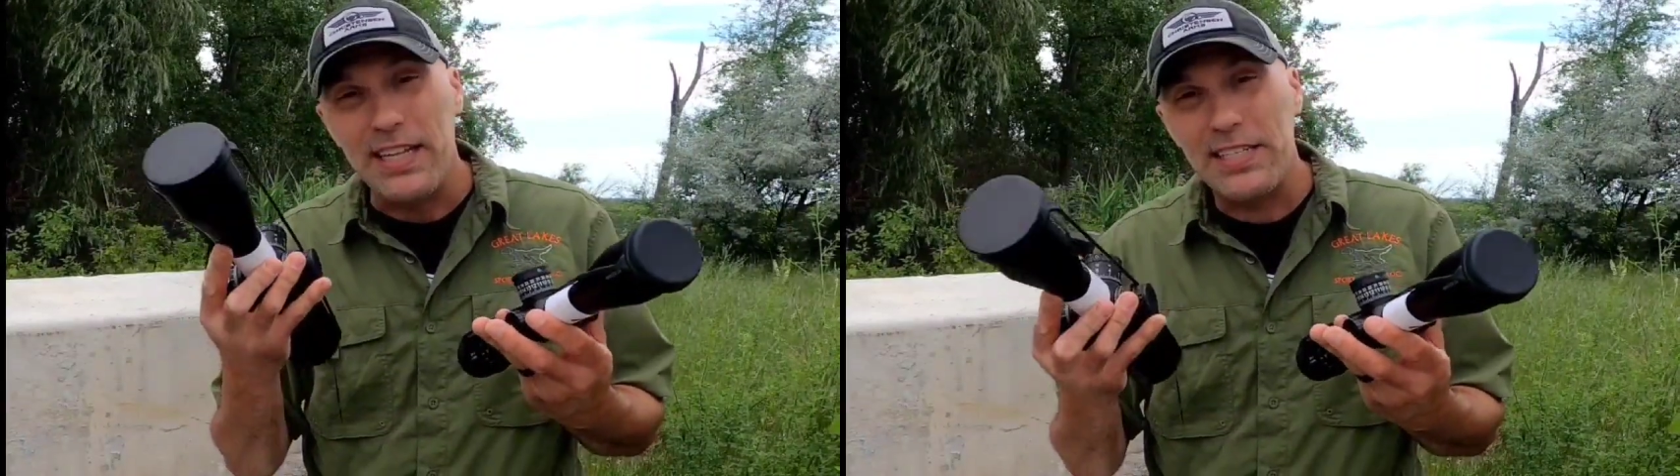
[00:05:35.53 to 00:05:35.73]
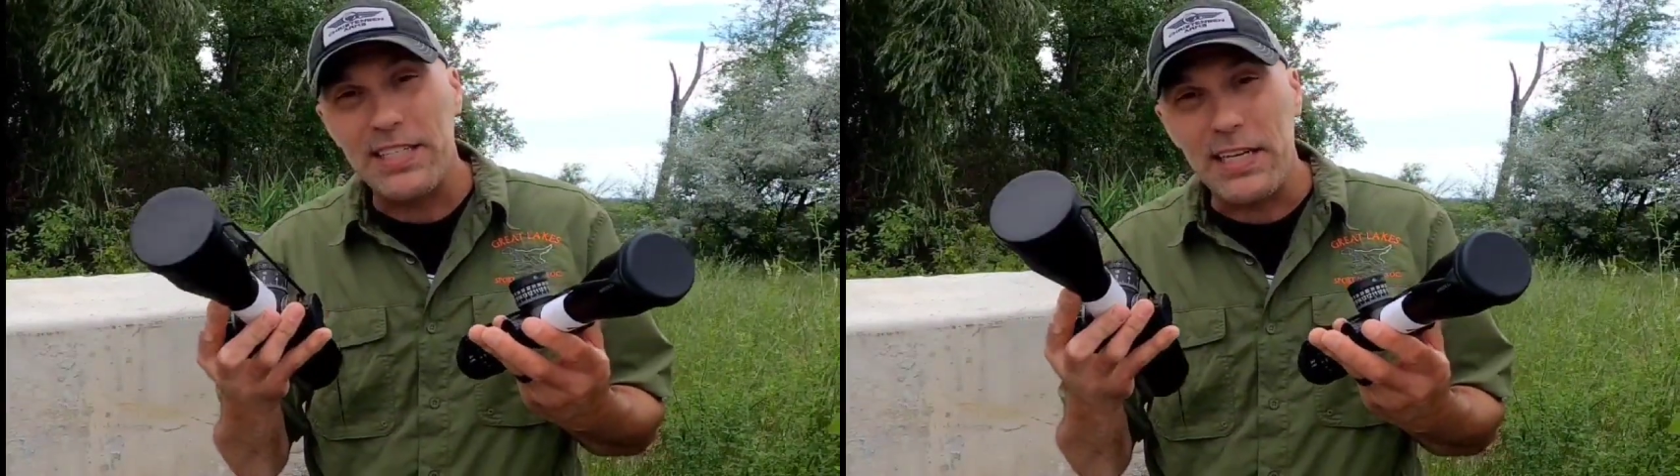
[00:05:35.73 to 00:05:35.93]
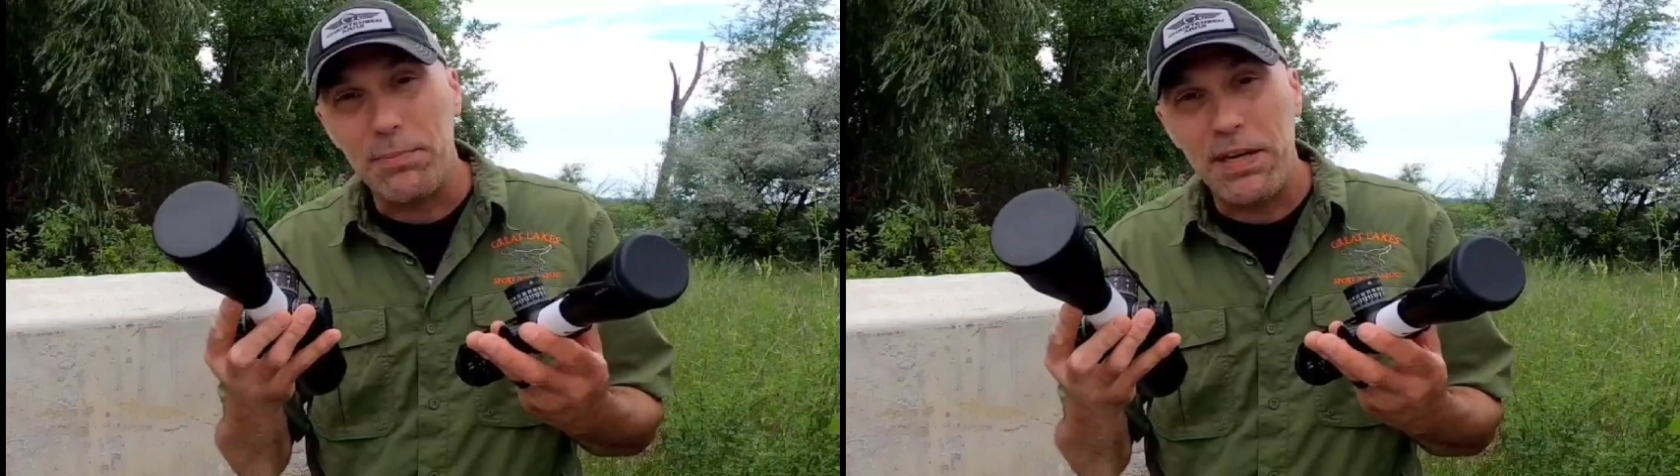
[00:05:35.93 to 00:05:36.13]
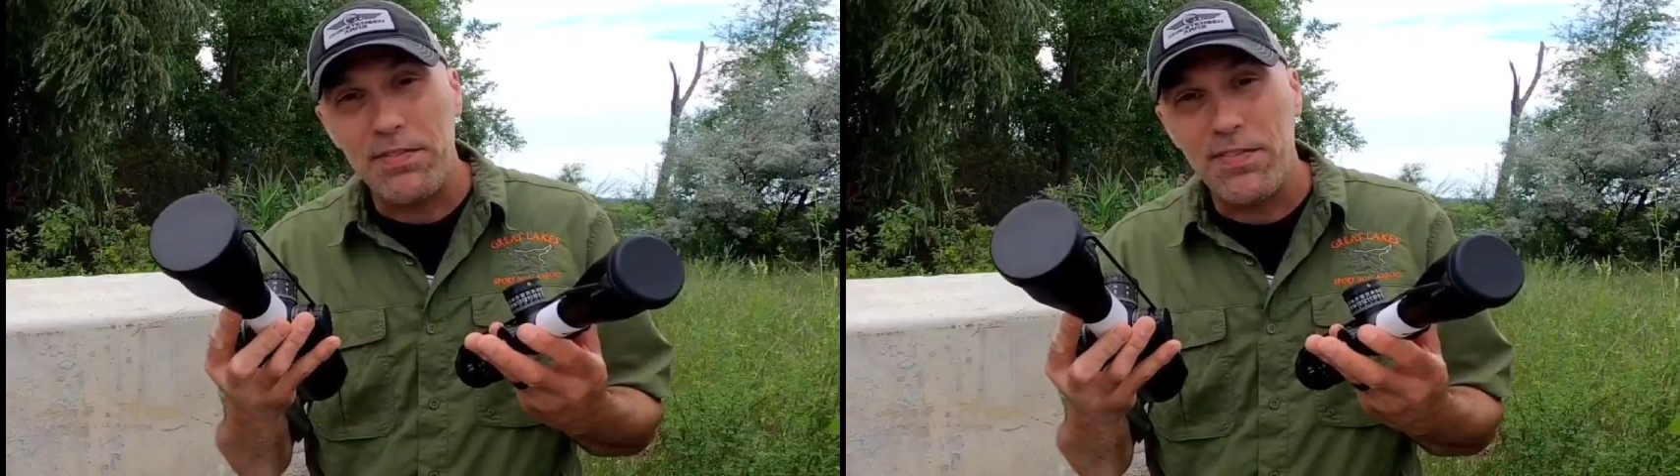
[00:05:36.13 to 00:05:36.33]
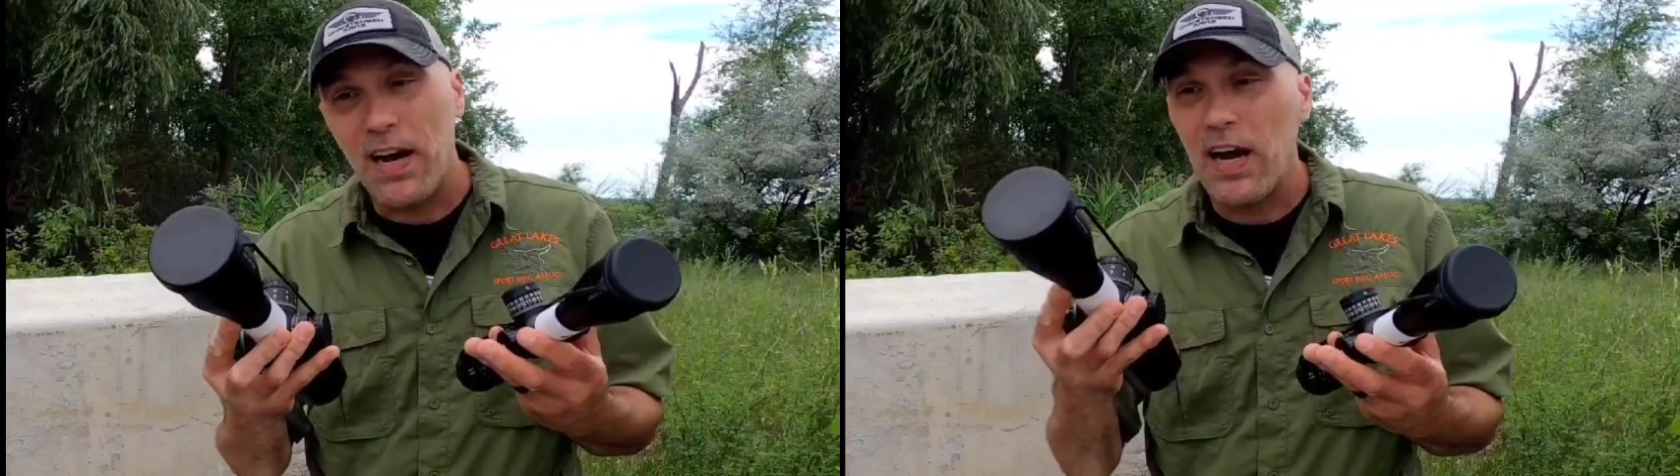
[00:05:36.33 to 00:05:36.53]
this
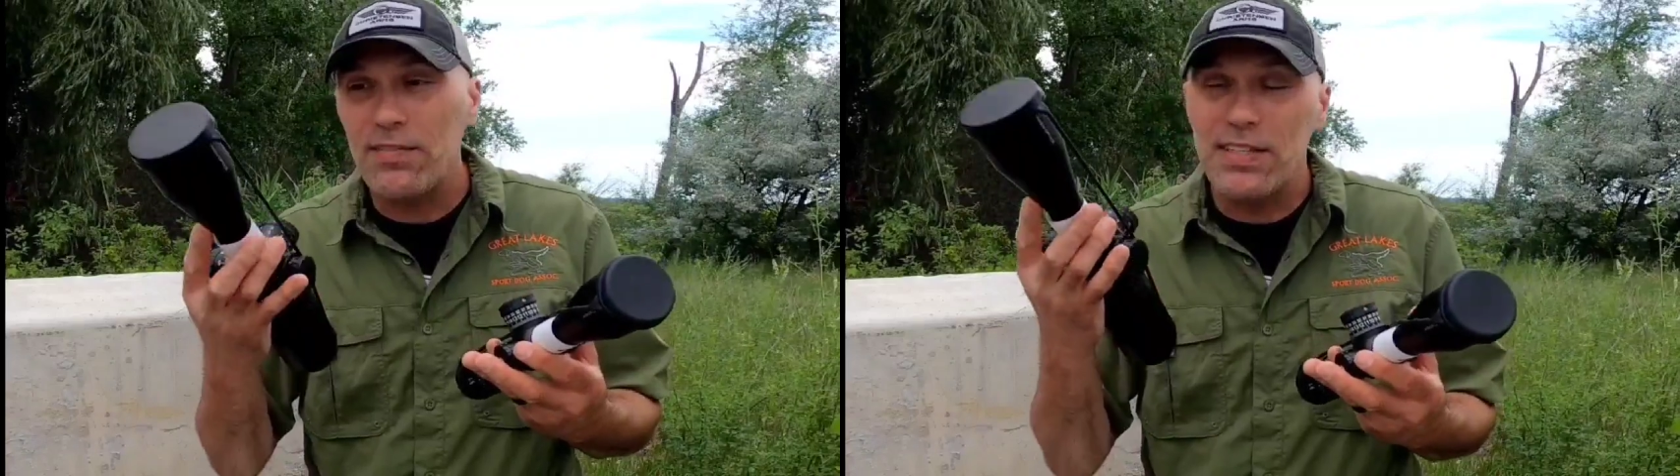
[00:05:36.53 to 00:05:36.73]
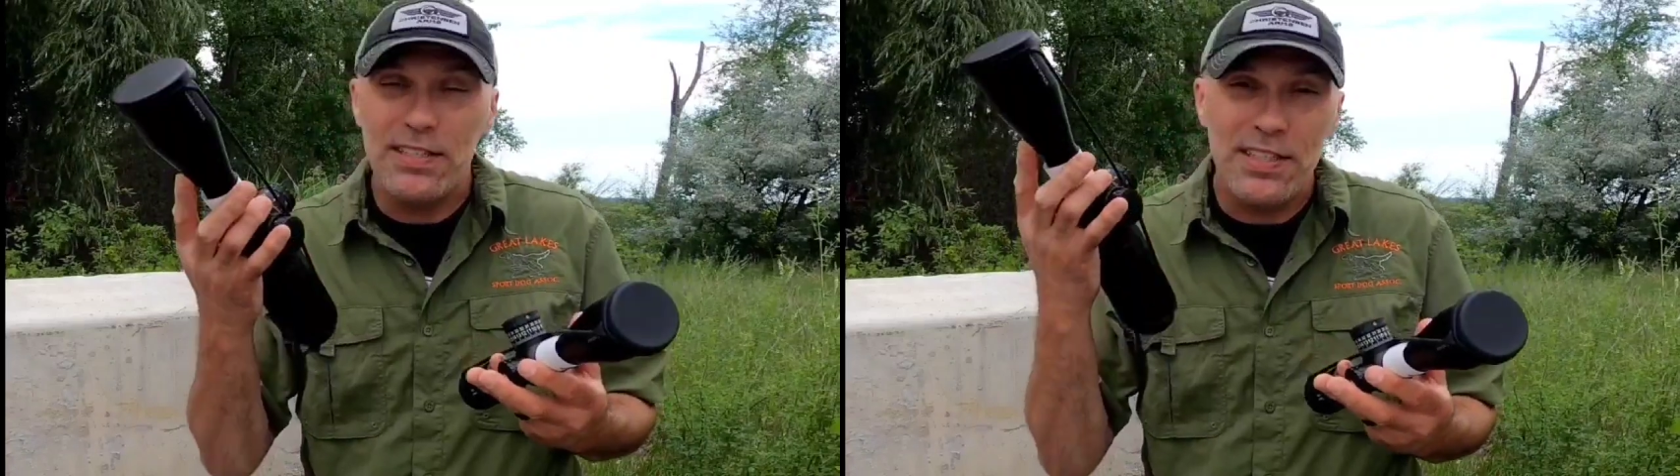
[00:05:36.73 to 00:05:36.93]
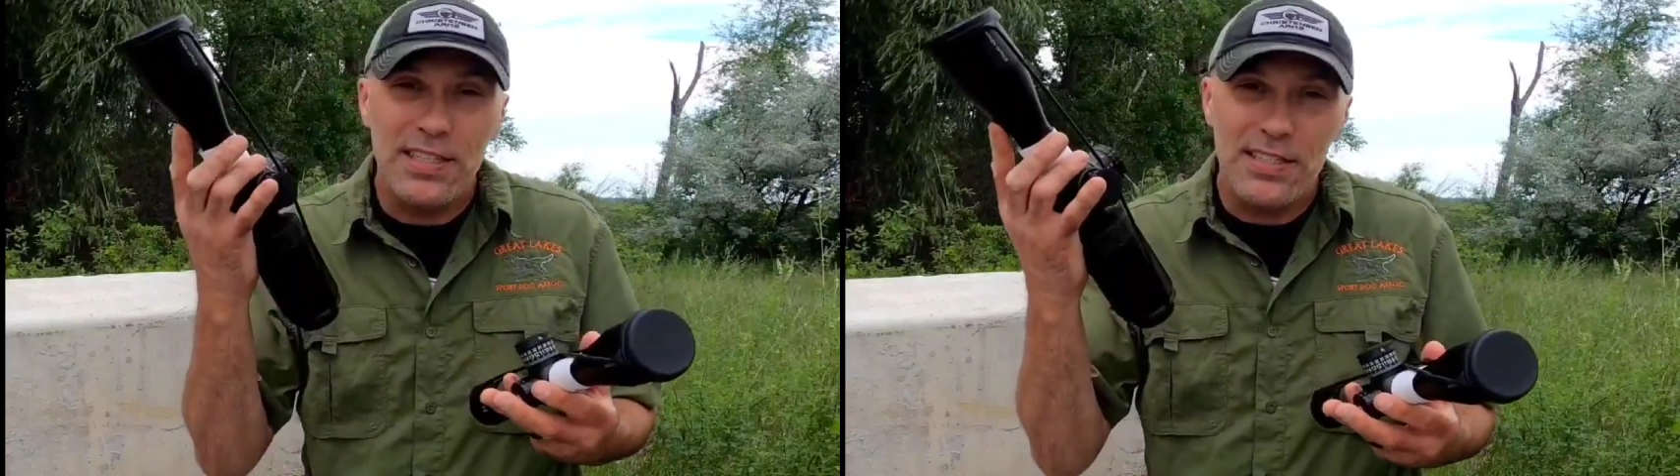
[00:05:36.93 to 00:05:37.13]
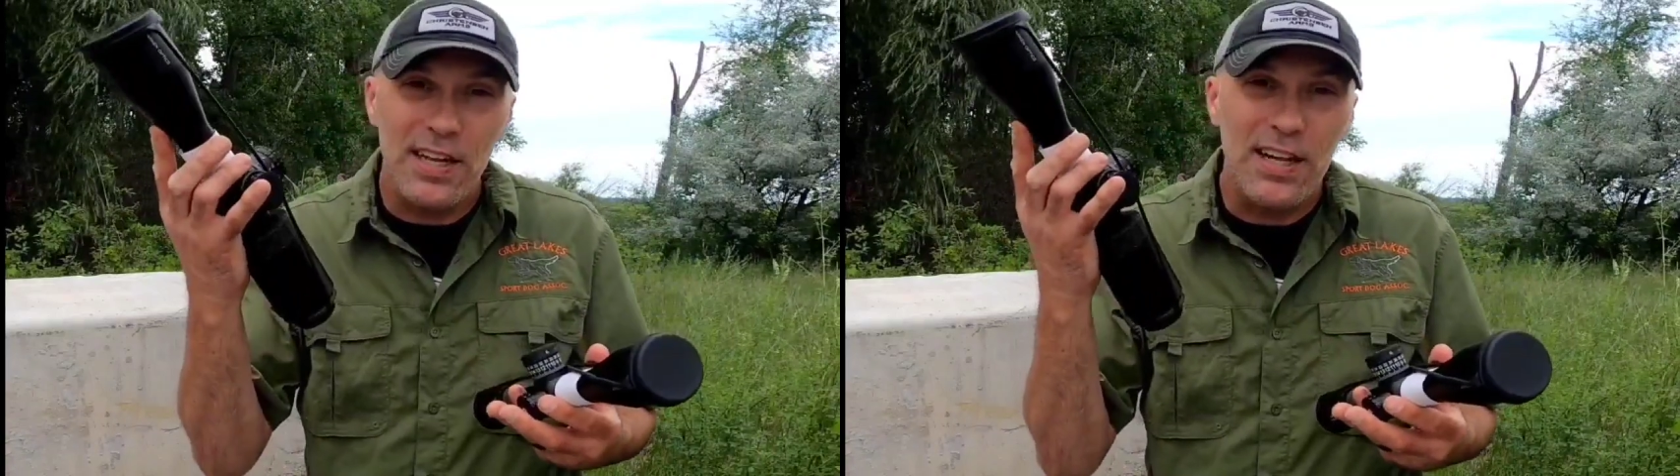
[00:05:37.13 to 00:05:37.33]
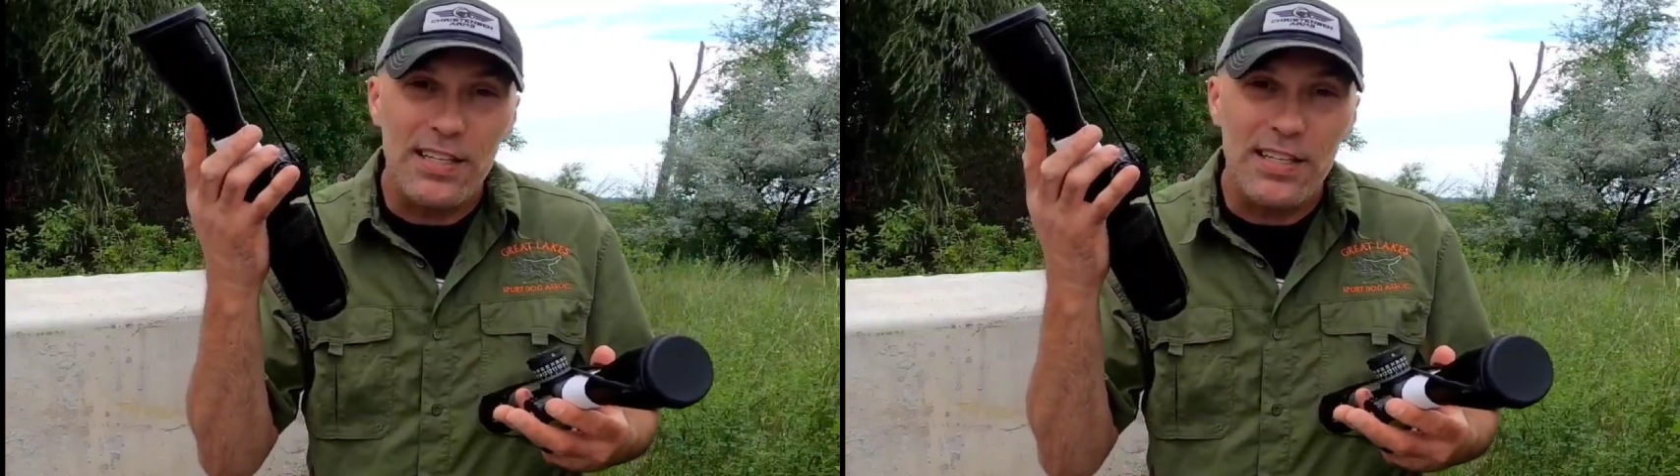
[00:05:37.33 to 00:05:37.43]
EP5, and this is the,